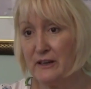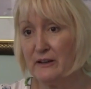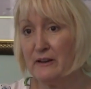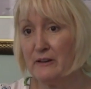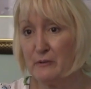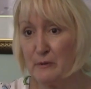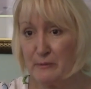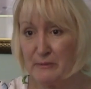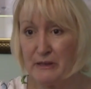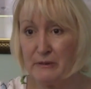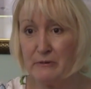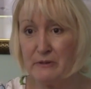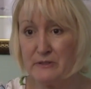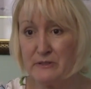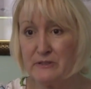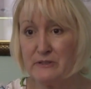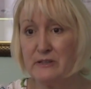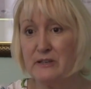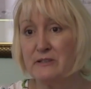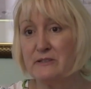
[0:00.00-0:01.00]
everybody
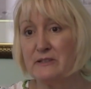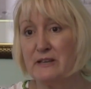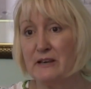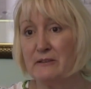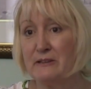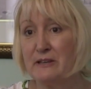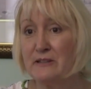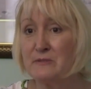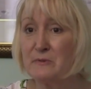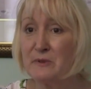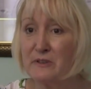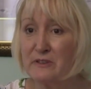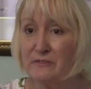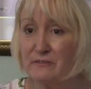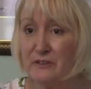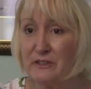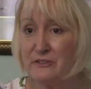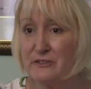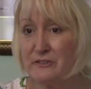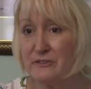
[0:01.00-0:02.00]
runs and does that. That's what
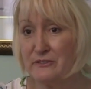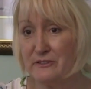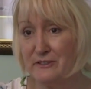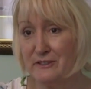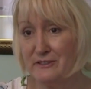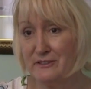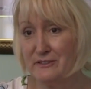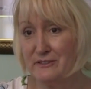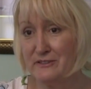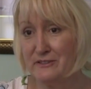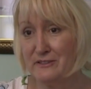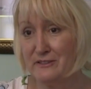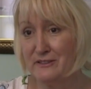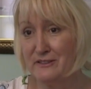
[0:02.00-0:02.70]
conventional does.